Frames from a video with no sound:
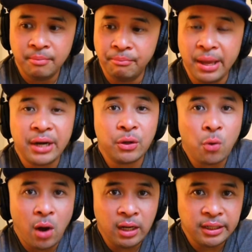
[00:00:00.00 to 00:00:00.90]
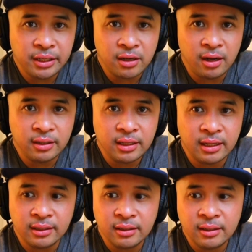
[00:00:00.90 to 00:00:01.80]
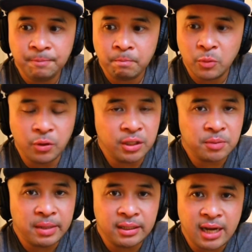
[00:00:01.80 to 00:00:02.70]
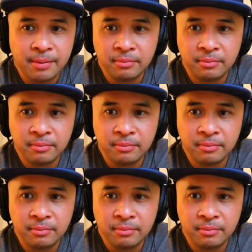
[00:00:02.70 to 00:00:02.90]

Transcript: Better quality content. You can spend